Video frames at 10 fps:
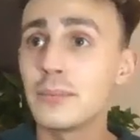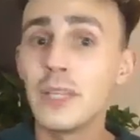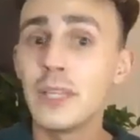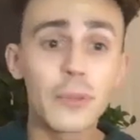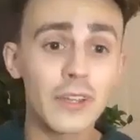
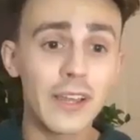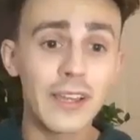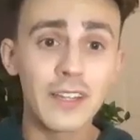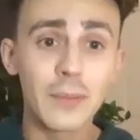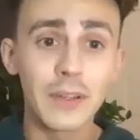people that I
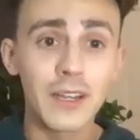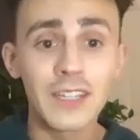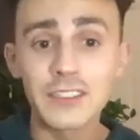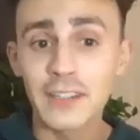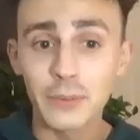had come in
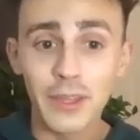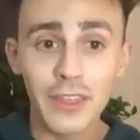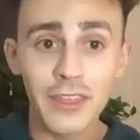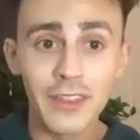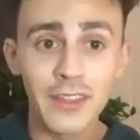contact with.
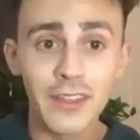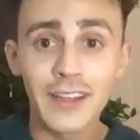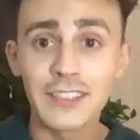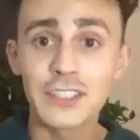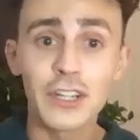I
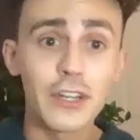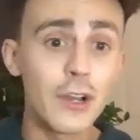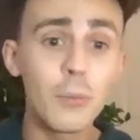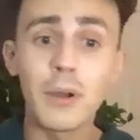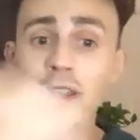just didn't
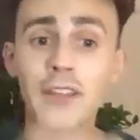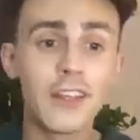know, but